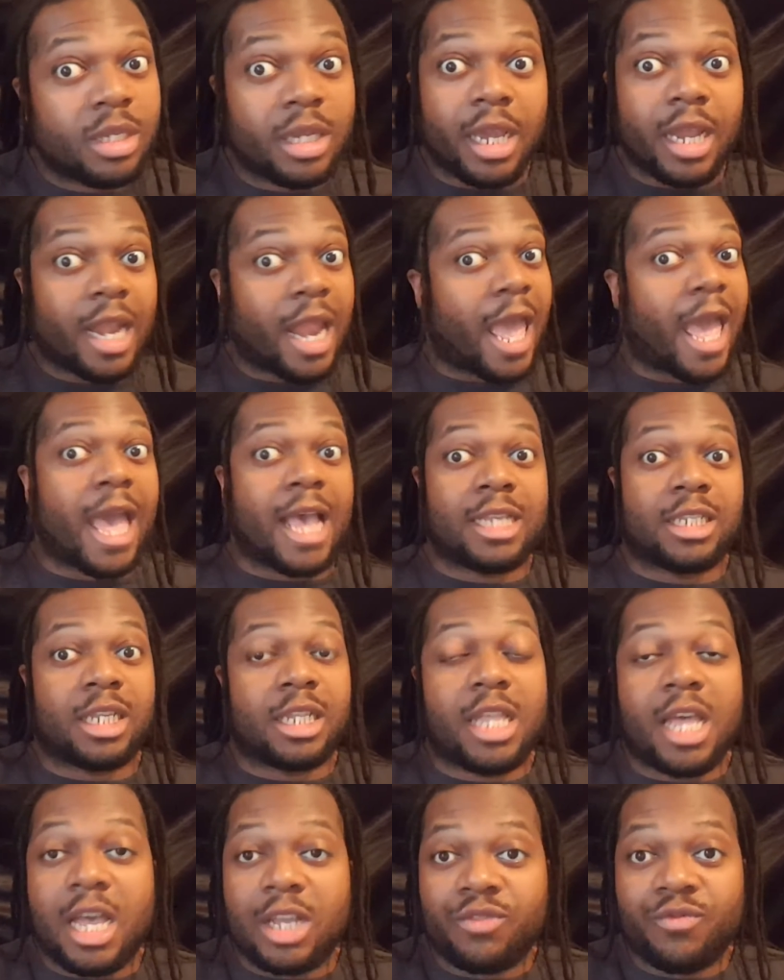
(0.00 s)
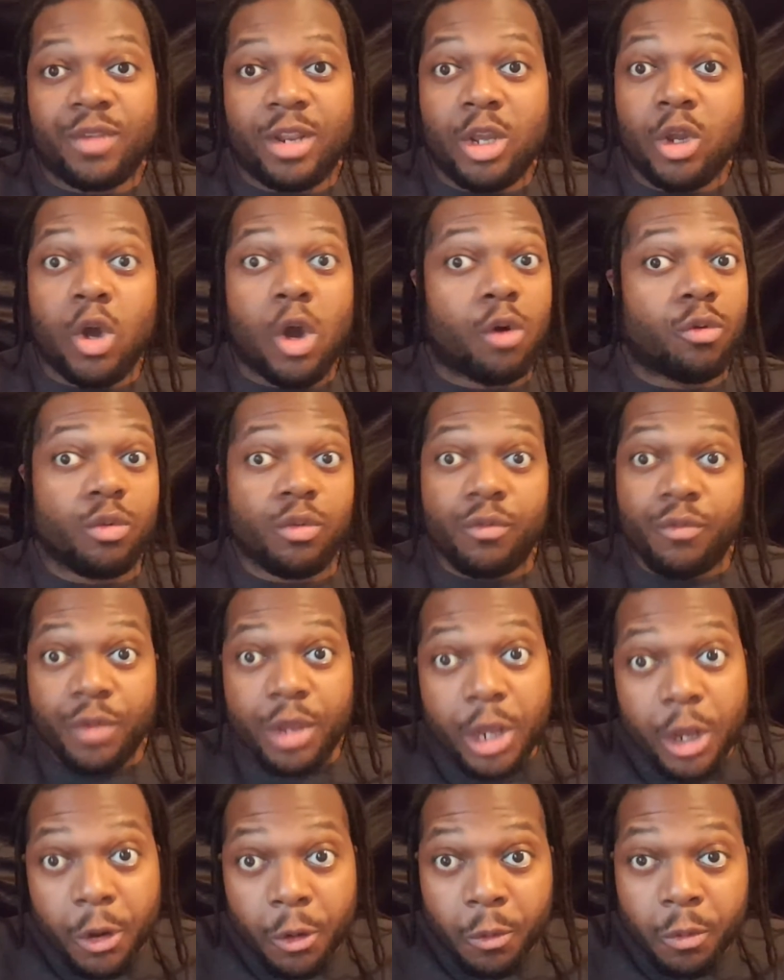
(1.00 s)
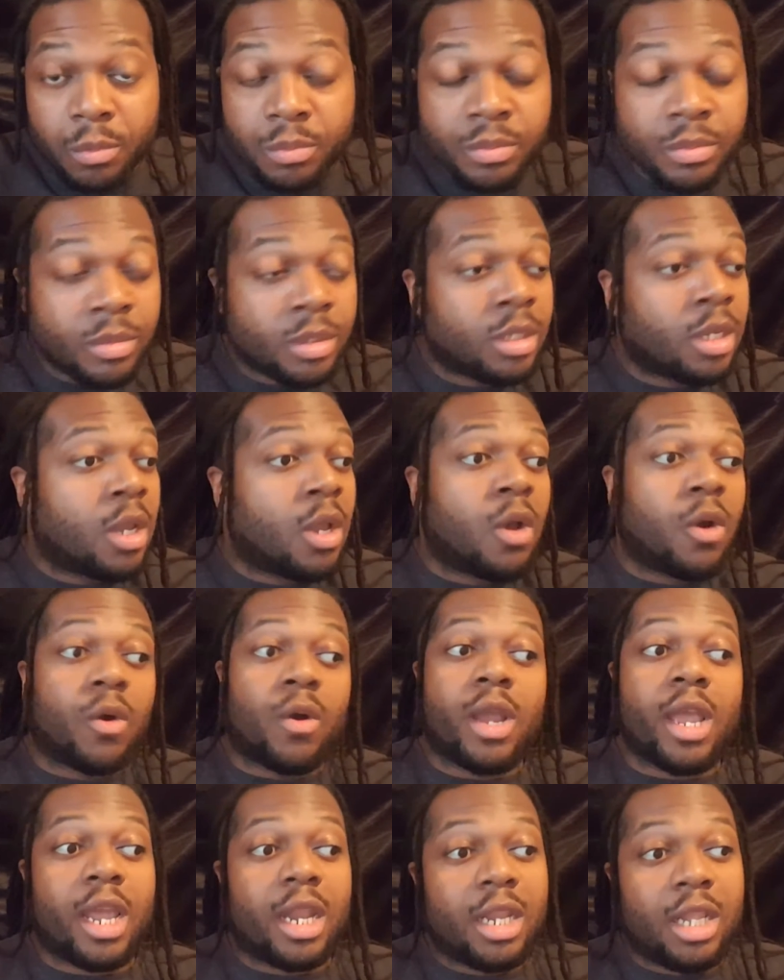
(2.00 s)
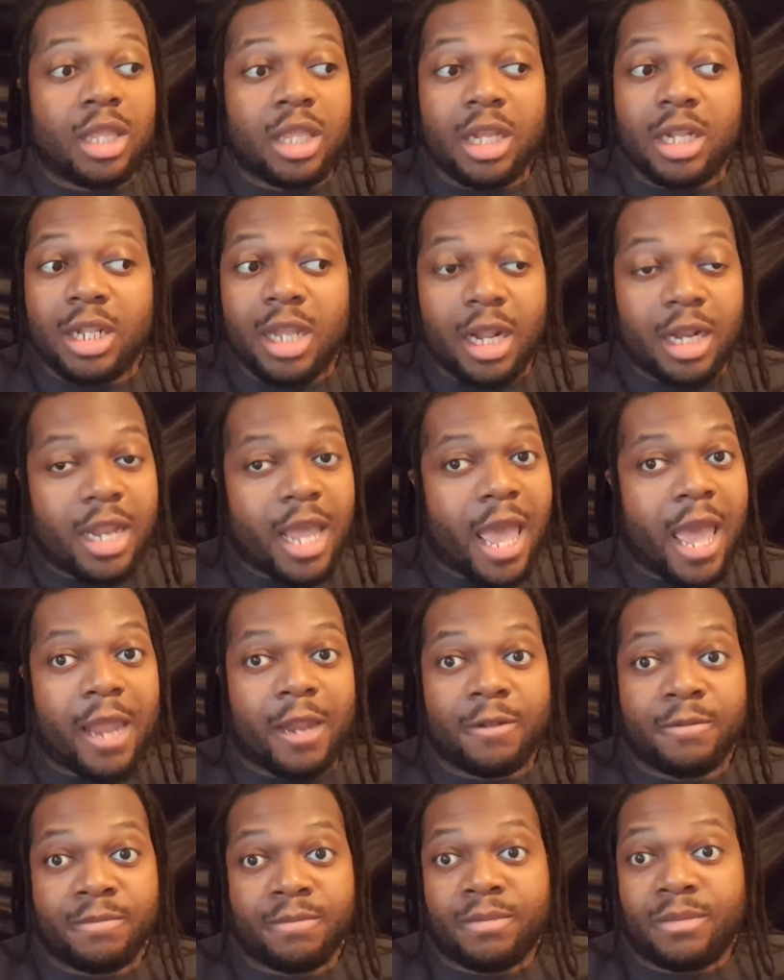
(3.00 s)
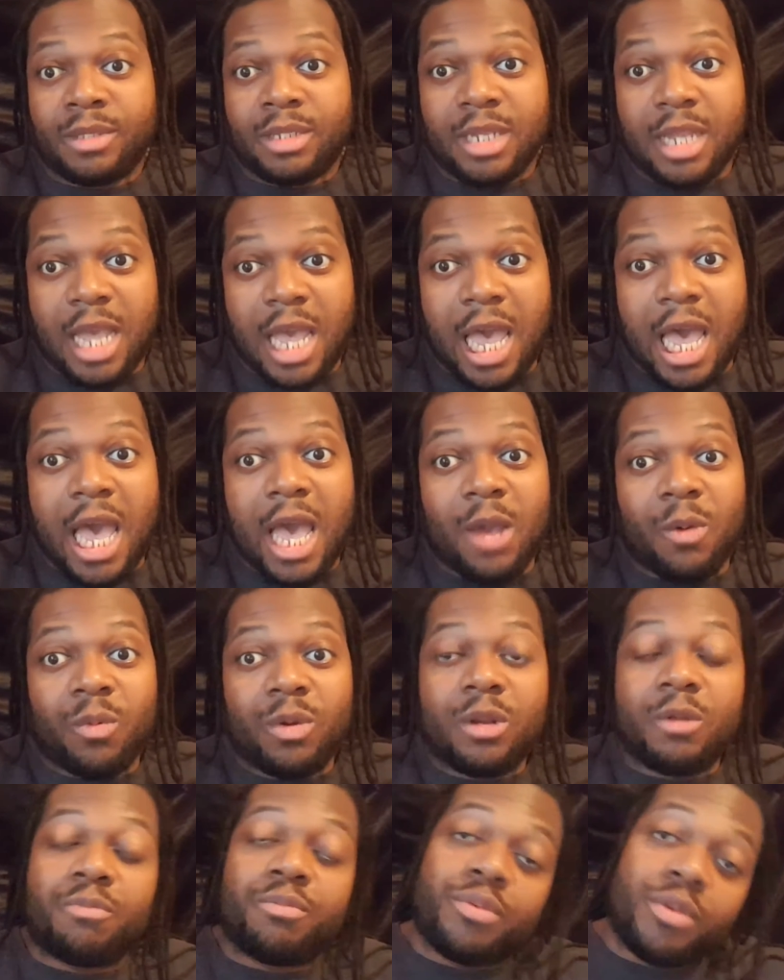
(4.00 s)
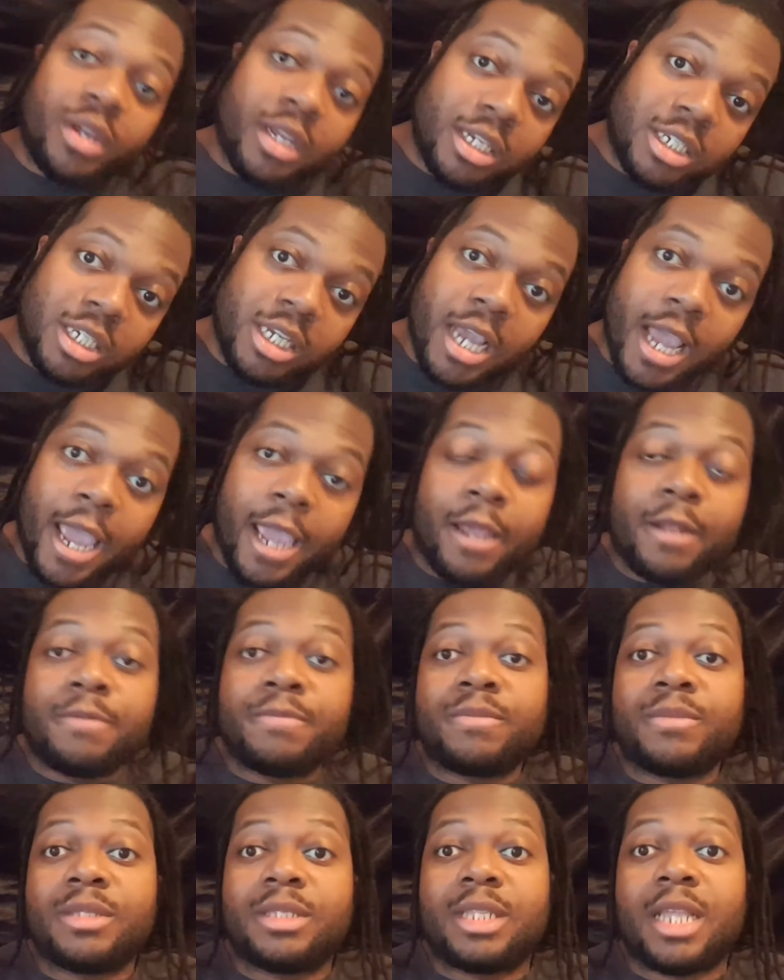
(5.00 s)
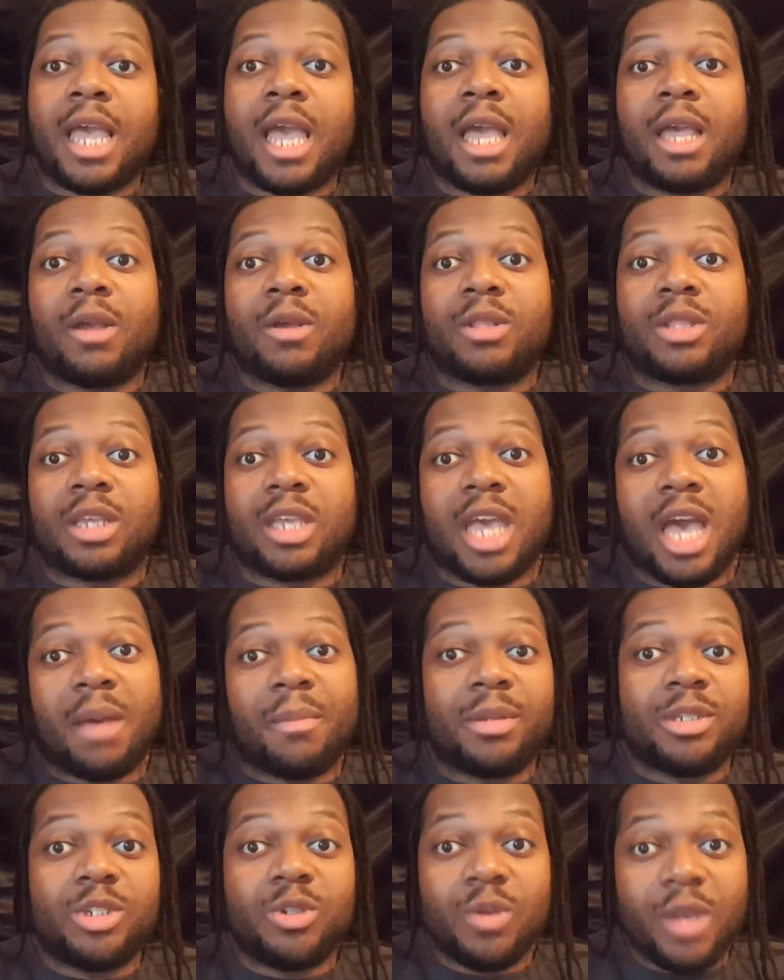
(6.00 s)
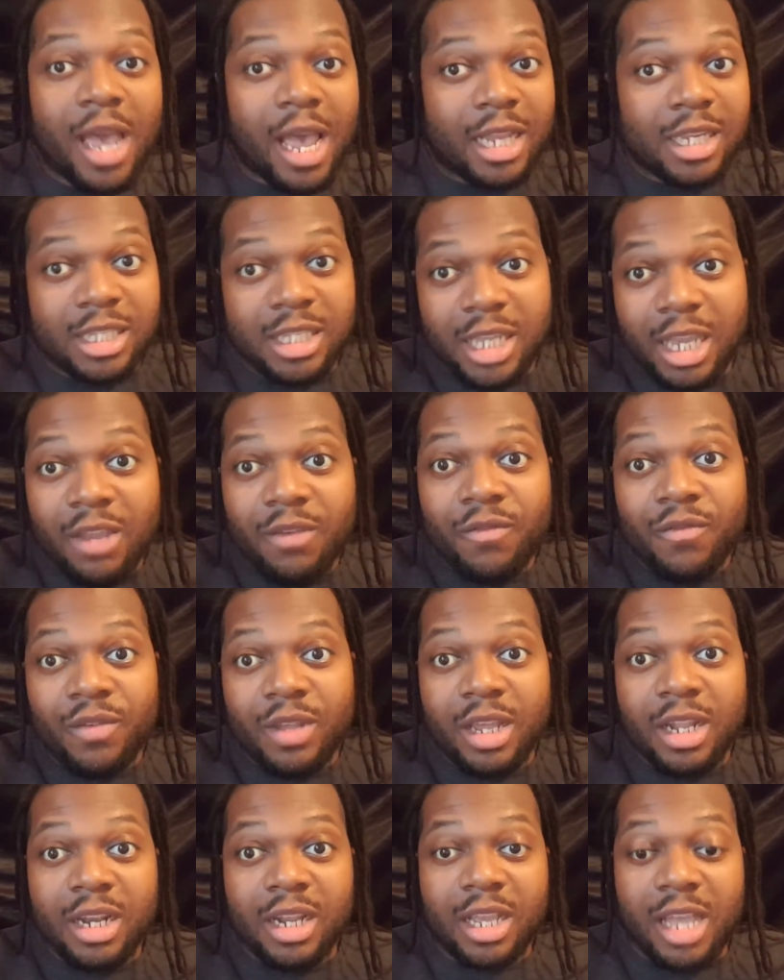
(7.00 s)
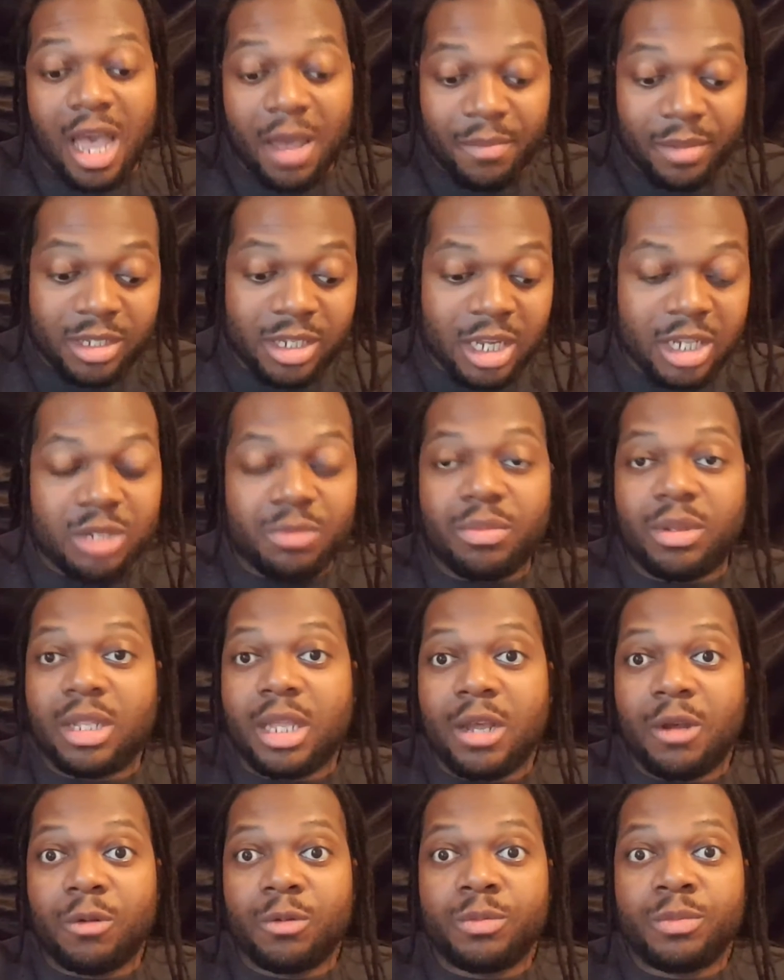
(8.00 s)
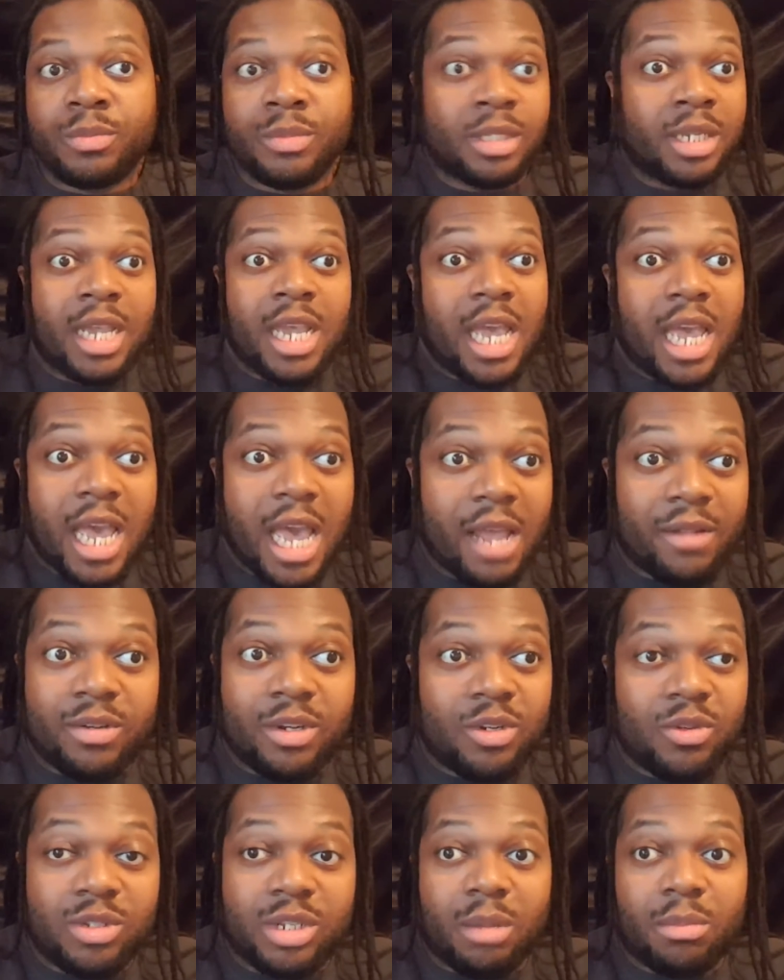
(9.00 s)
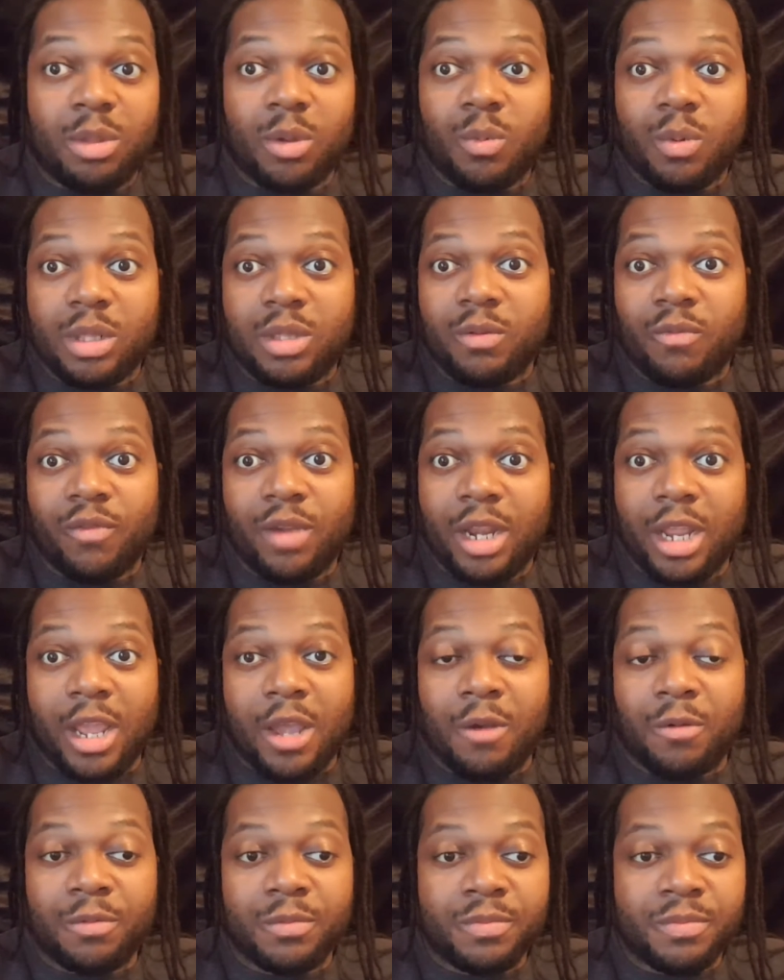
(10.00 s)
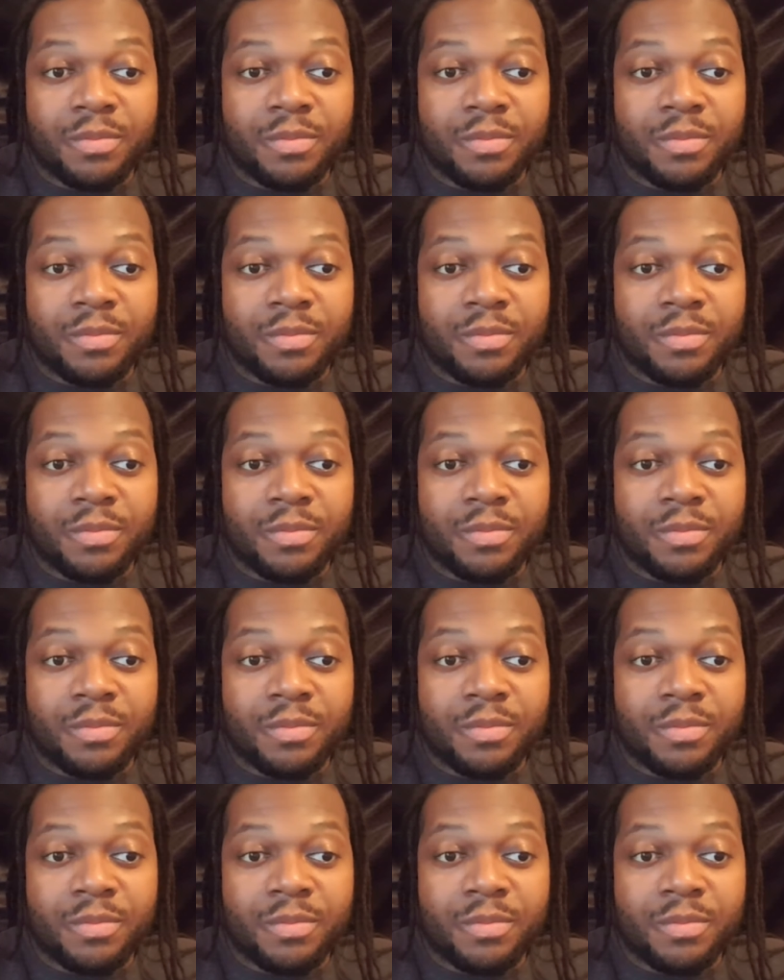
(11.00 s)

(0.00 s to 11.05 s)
an Ask the Locs video, a review, or anything like that, I would appreciate that the comments you guys leave in the comment section below have to do something with the video.